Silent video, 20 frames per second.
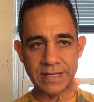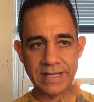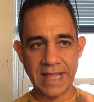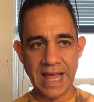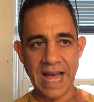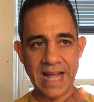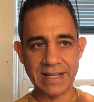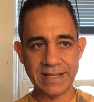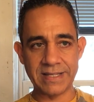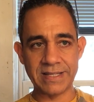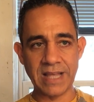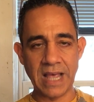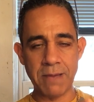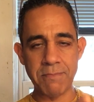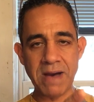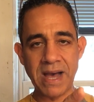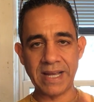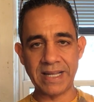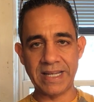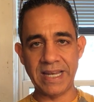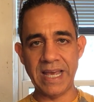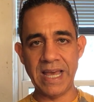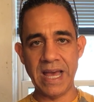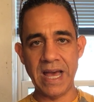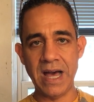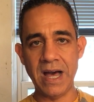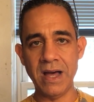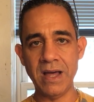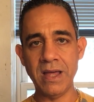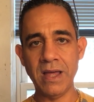that same
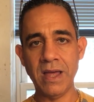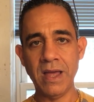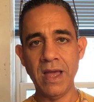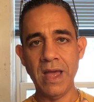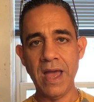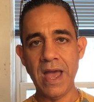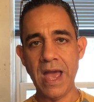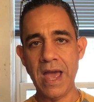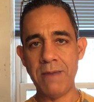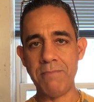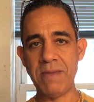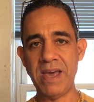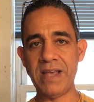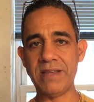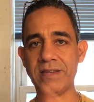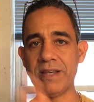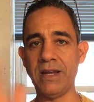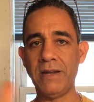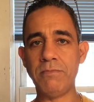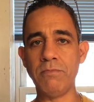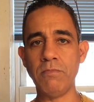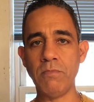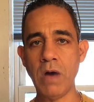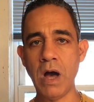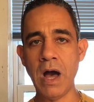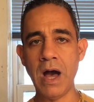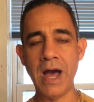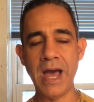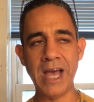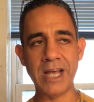idea and makes it
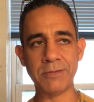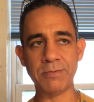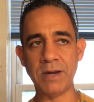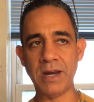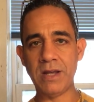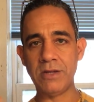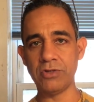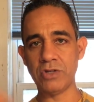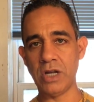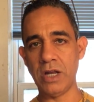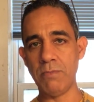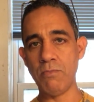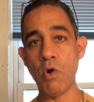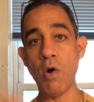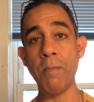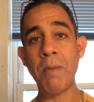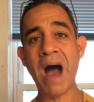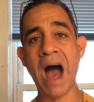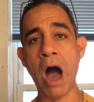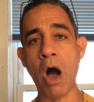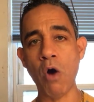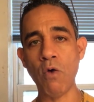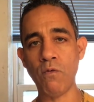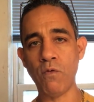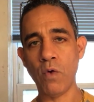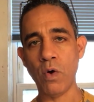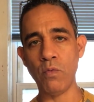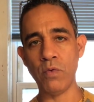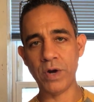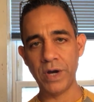exponentially more
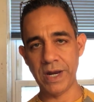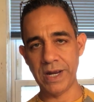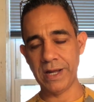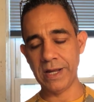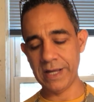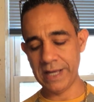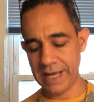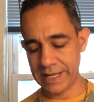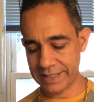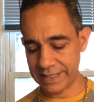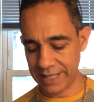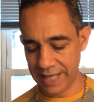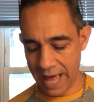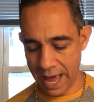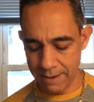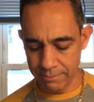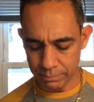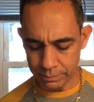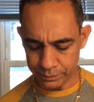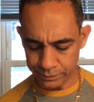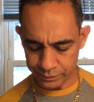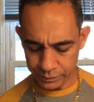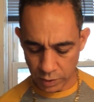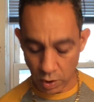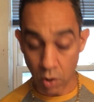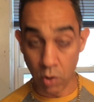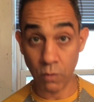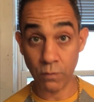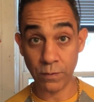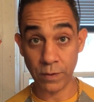powerful, and we're going to get to that
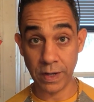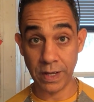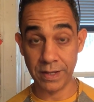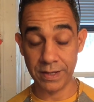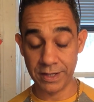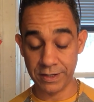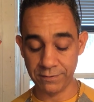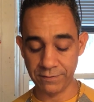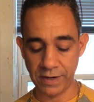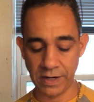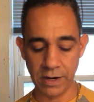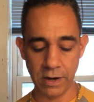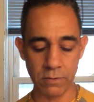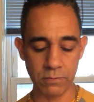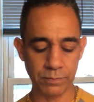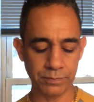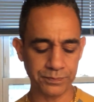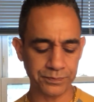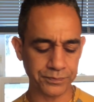hopefully in this video.